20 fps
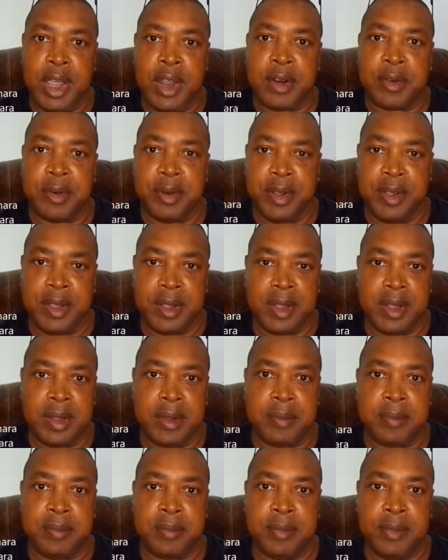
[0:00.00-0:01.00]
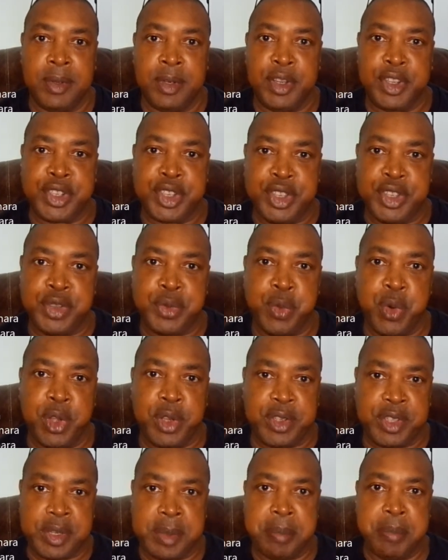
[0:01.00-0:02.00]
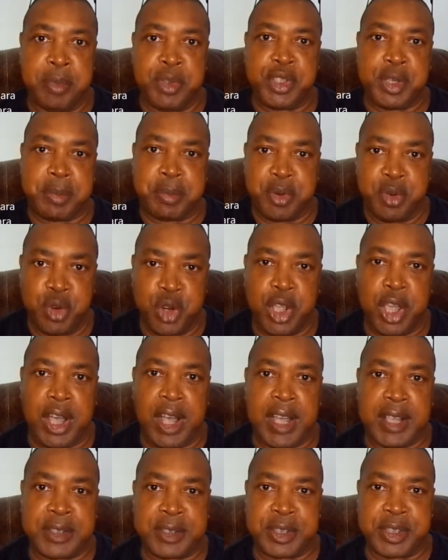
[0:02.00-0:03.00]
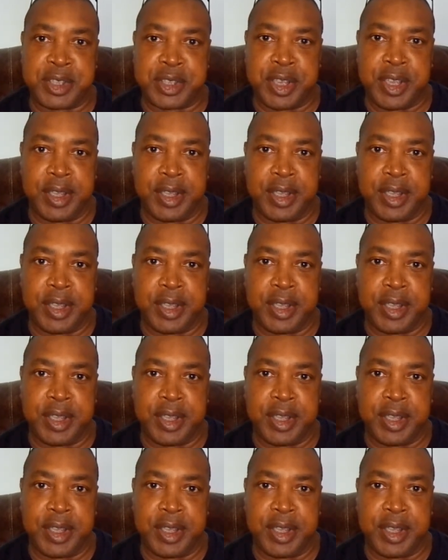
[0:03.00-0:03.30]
Right, listen to what Mutabaruka has to say.